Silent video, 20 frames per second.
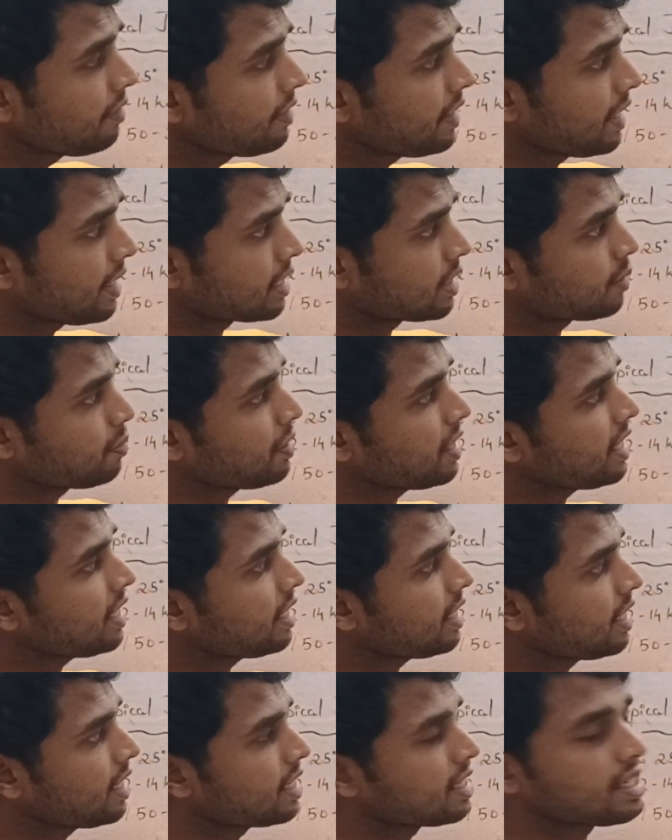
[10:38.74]

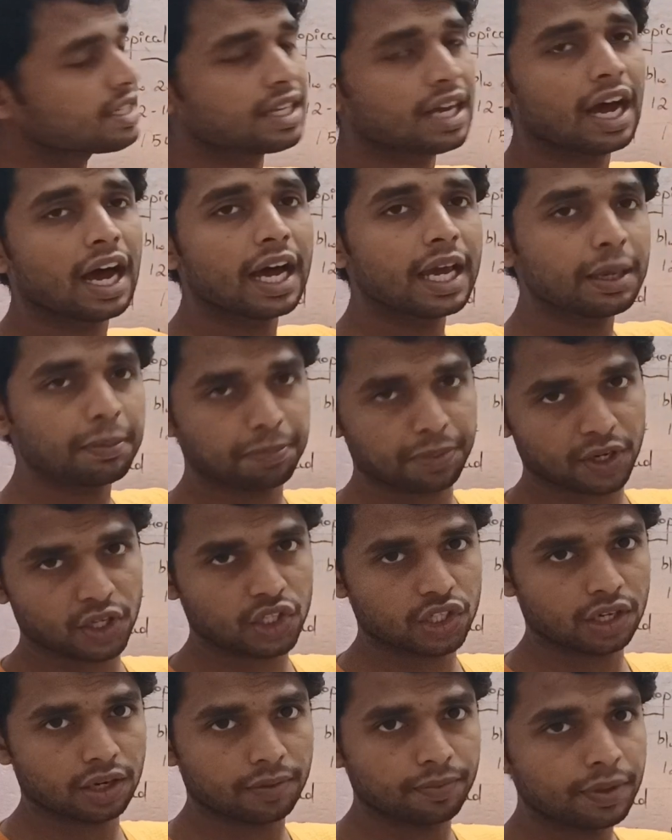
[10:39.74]
experience high
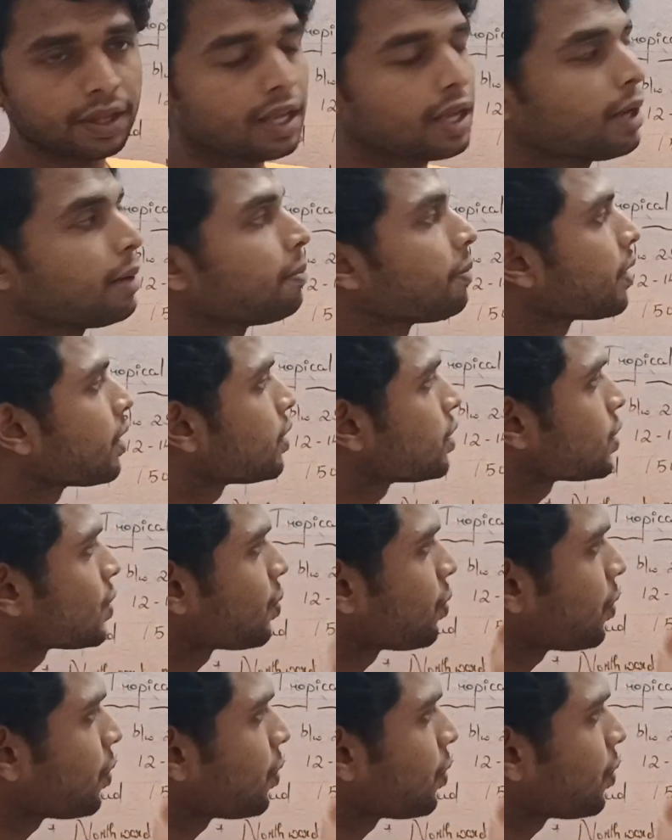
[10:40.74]
pressure, because